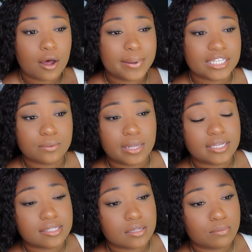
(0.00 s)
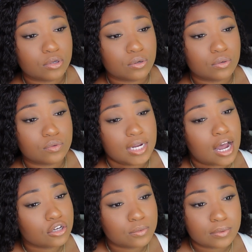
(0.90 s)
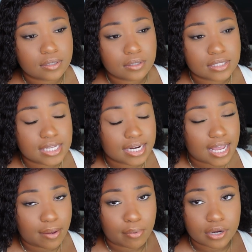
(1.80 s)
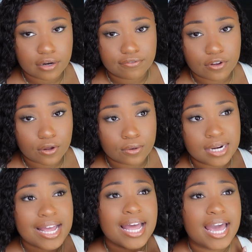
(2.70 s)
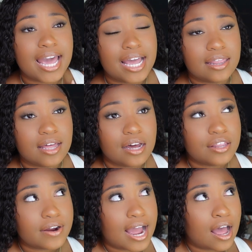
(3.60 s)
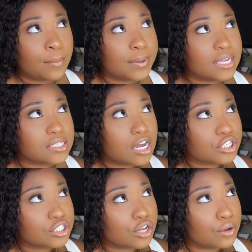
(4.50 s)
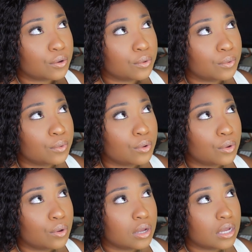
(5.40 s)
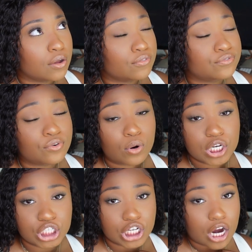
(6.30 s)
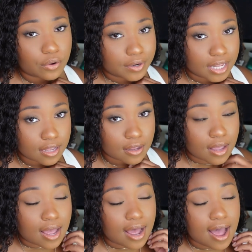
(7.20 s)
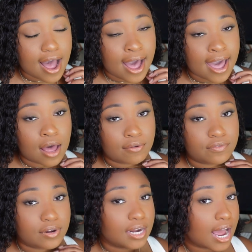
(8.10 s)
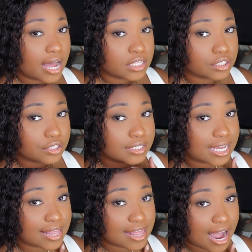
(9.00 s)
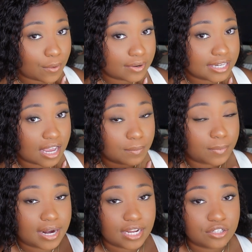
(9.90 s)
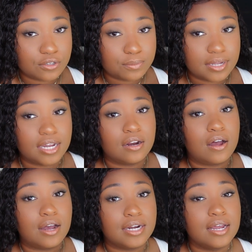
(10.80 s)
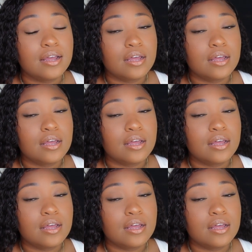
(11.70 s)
as well as the Magoosh Algebra Study app on your phone. And the other app is also for GRE. I have not looked at that one yet, but I do plan on